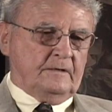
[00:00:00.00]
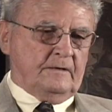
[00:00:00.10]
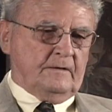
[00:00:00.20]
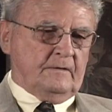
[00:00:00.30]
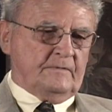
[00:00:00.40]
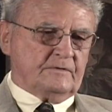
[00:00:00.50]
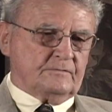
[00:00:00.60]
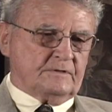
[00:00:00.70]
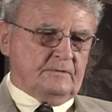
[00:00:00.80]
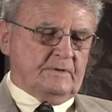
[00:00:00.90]
Uh, this
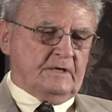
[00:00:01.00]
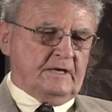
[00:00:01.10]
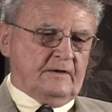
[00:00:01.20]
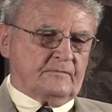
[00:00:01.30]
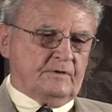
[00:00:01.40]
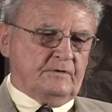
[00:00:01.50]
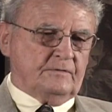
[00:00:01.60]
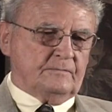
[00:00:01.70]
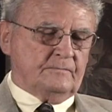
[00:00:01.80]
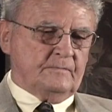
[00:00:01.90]
was in the middle of the
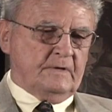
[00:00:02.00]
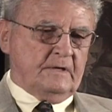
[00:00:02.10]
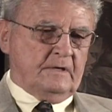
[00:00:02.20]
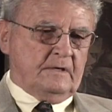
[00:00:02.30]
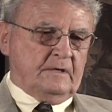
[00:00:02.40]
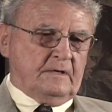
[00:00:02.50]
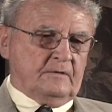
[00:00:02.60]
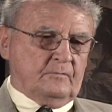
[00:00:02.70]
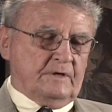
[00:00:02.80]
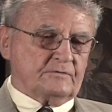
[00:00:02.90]
afternoon, and
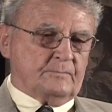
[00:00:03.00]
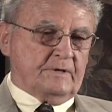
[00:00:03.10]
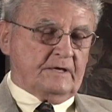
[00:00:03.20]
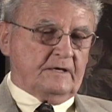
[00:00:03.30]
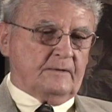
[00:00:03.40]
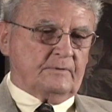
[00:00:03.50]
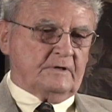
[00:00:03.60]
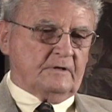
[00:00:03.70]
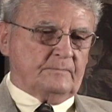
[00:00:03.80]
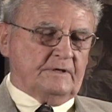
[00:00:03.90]
the winds were picking up a
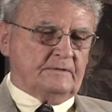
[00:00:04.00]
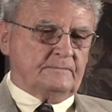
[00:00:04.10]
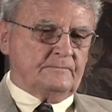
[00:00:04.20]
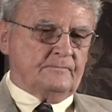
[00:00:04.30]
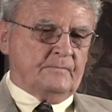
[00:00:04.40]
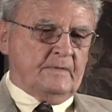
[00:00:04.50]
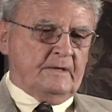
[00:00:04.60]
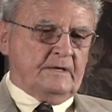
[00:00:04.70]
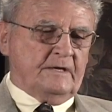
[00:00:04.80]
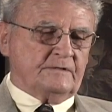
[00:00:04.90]
little bit.
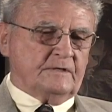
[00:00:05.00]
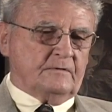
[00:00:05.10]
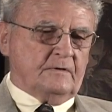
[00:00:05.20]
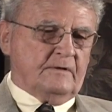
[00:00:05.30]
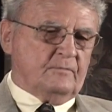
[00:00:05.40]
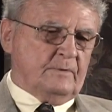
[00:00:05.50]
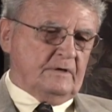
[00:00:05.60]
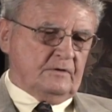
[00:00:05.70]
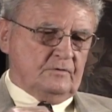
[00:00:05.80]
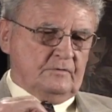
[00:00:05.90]
He said,
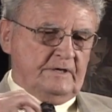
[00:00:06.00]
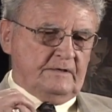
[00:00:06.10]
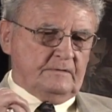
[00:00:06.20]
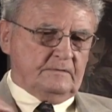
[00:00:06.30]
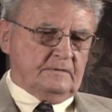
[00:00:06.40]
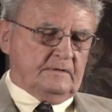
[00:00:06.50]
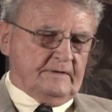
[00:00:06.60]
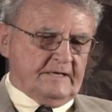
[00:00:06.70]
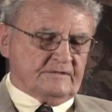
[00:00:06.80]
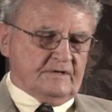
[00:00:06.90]
Everybody go eat, I
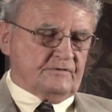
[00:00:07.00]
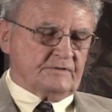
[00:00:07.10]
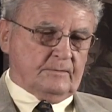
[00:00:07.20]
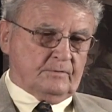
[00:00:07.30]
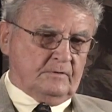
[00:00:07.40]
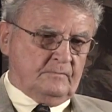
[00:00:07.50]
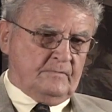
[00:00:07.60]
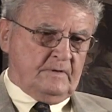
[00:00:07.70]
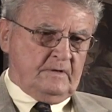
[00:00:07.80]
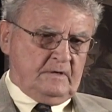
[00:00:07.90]
think he said supper,
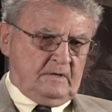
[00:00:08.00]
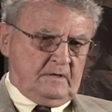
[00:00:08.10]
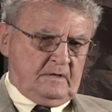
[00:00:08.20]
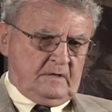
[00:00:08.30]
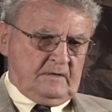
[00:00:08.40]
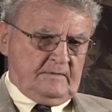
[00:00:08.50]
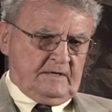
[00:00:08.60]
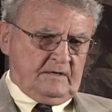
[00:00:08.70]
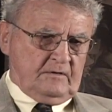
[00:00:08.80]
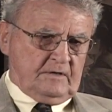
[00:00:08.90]
and
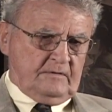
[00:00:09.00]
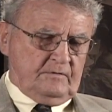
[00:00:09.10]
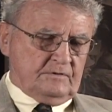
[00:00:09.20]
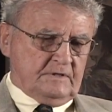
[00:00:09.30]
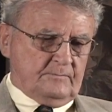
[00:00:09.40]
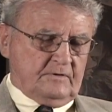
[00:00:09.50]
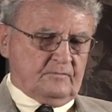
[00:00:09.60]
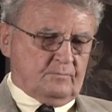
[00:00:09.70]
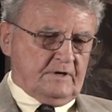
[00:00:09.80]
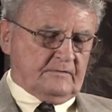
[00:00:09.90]
then they'll give you something
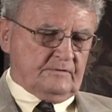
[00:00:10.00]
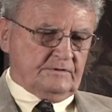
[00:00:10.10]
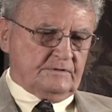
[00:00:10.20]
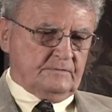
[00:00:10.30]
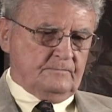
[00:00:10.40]
for breakfast,